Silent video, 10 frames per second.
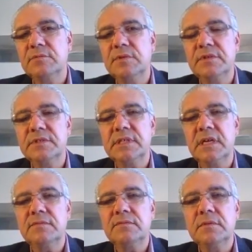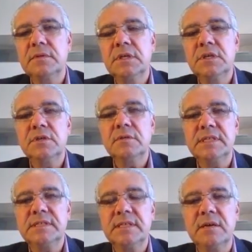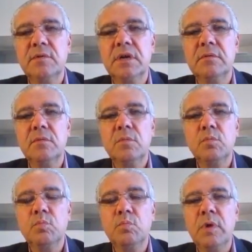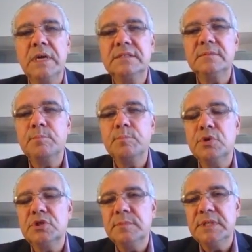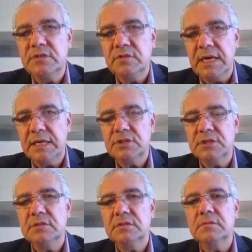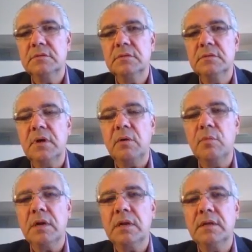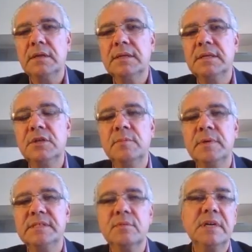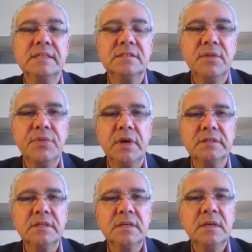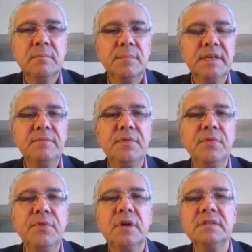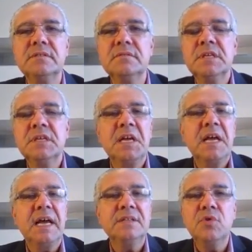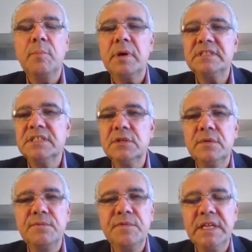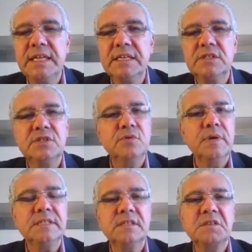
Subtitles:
with yourself. You may say, well, what pushed me into action? Well, you may say, well, that's a thought. But if the thought had no particular feelings to it,